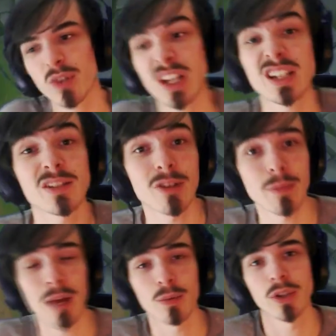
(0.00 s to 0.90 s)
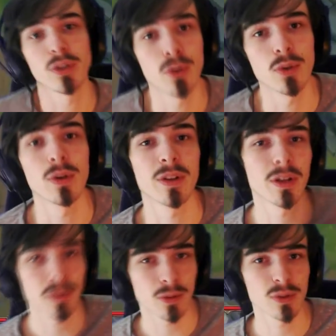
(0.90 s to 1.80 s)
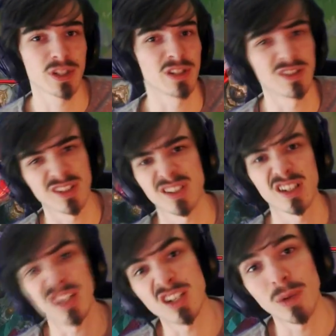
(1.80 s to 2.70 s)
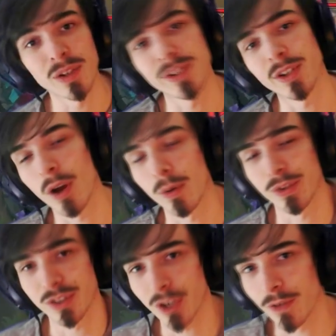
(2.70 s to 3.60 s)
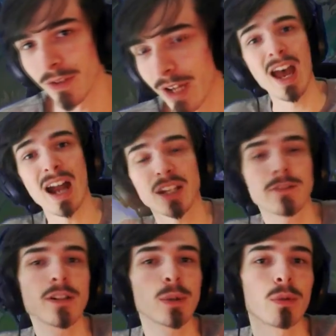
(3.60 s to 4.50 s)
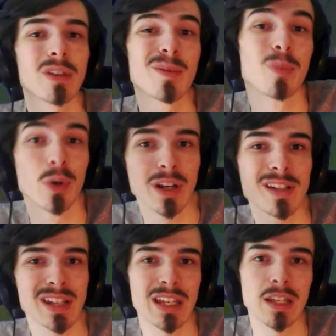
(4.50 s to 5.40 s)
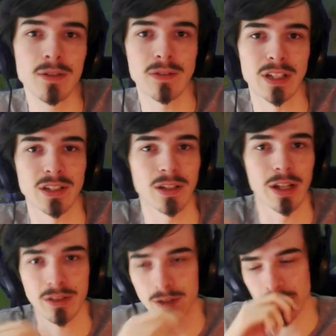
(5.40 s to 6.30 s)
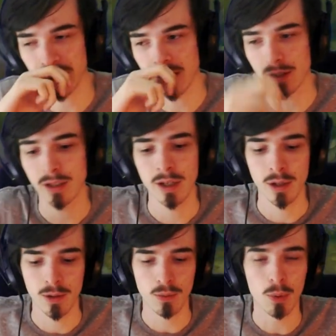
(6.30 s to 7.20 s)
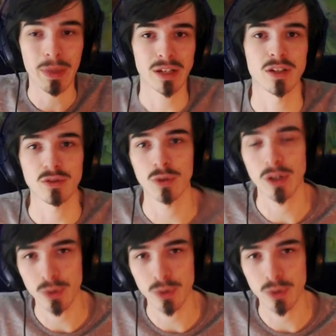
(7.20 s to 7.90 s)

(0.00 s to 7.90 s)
it doesn't really matter what you do. Thunderlords is just an easy one, so I would just go for that. And as far as what really brings Eve into like what makes her strong, I was talking